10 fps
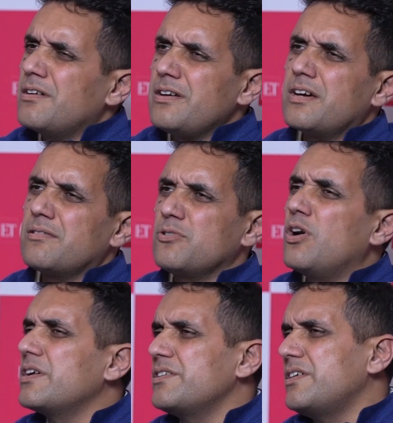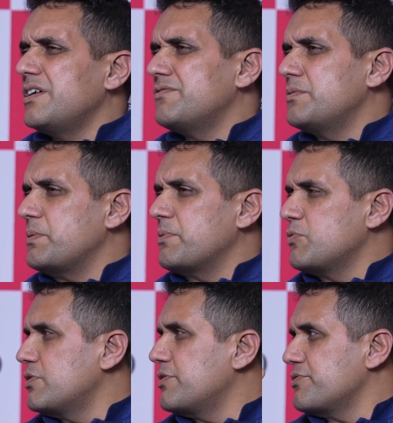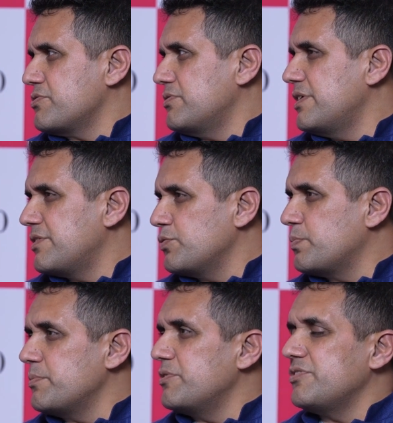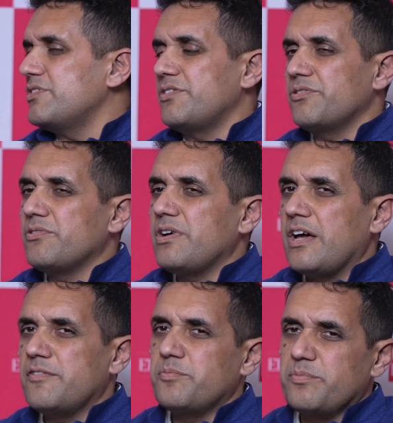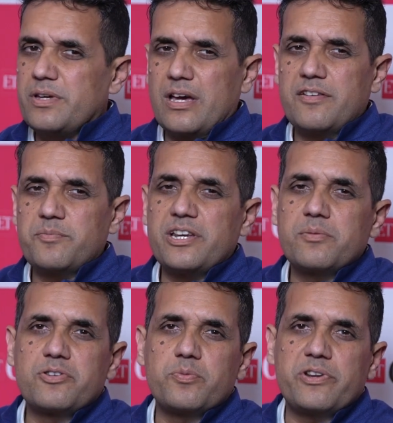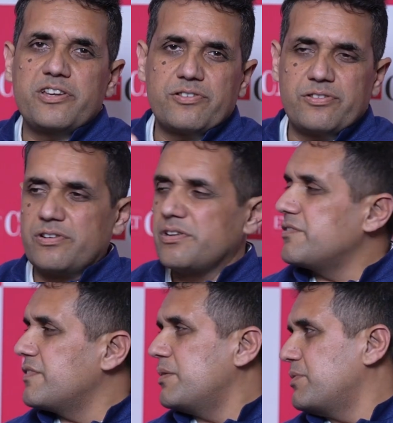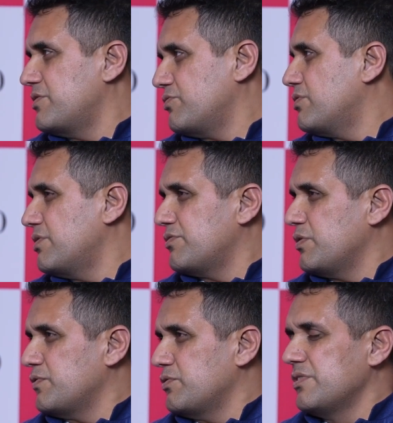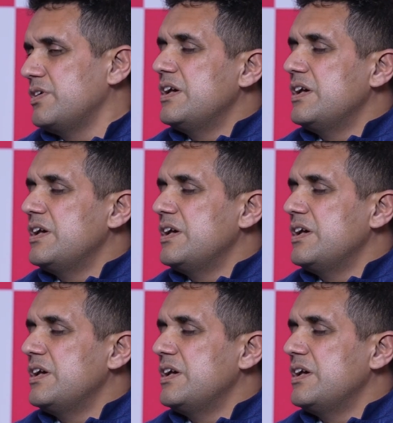Earlier, gone are the days when people wanted to show their supremacy, that, I've been able to breach a certain environment, so on and so forth.